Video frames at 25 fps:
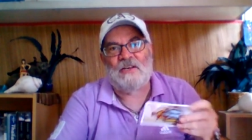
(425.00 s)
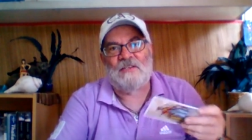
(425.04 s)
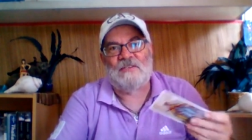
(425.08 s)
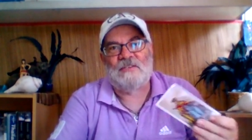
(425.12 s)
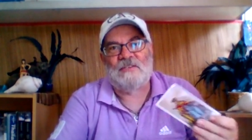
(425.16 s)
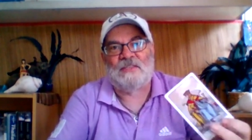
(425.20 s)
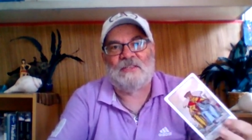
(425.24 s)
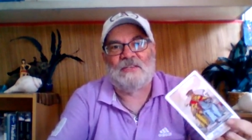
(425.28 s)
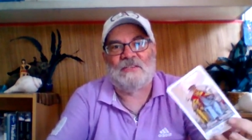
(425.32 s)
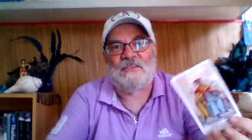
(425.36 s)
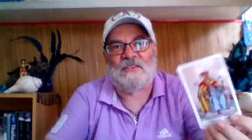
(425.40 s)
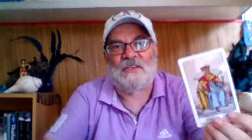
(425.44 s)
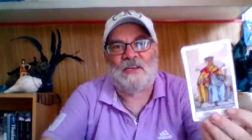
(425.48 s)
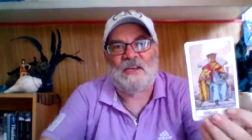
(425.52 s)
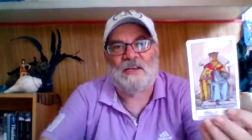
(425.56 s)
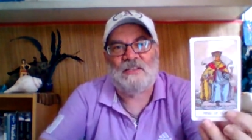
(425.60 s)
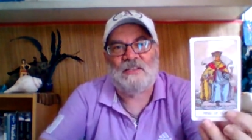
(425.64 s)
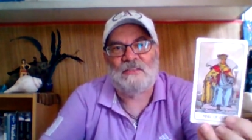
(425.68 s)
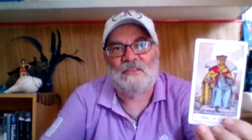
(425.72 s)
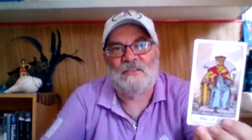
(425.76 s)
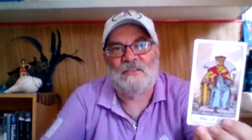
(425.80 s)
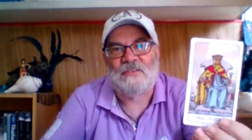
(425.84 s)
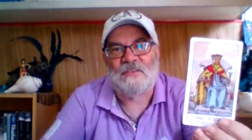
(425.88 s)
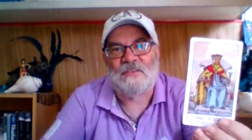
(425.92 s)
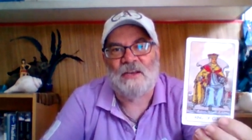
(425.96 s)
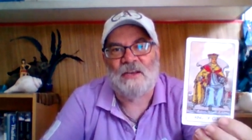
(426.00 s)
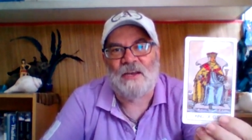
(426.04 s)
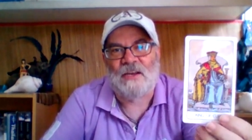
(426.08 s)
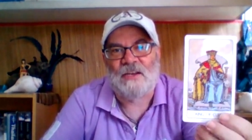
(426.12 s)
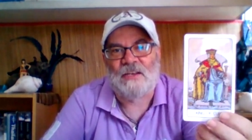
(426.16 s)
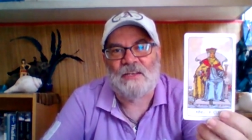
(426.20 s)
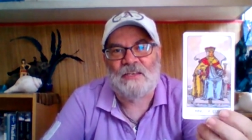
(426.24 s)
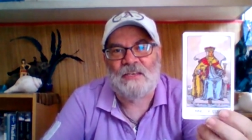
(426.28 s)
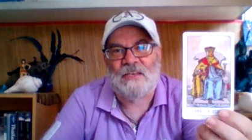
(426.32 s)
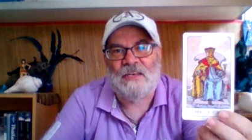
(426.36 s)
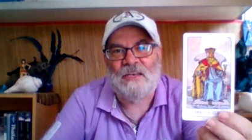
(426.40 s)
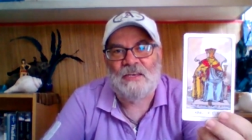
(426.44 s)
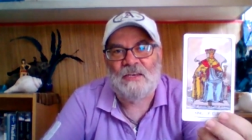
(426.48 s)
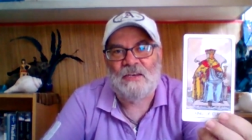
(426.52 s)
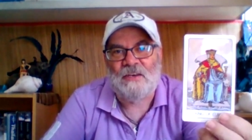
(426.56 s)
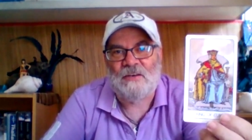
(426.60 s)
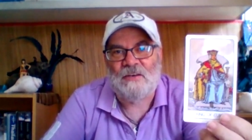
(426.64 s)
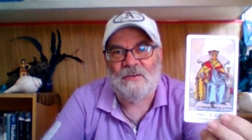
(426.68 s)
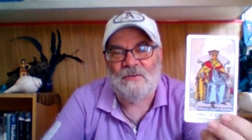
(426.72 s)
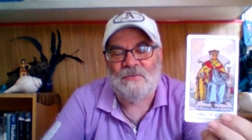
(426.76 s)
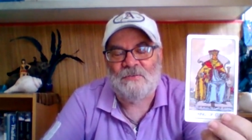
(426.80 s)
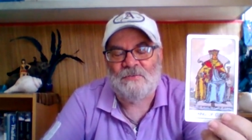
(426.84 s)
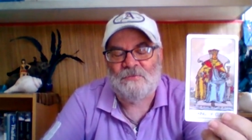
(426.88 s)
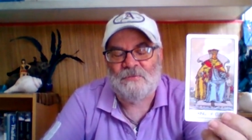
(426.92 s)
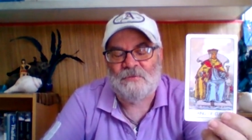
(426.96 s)
because of this this uh, king
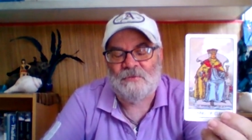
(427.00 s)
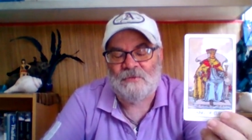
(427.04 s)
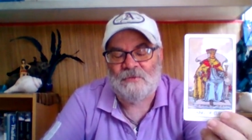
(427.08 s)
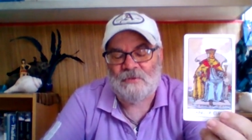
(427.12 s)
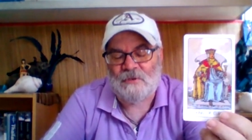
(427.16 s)
of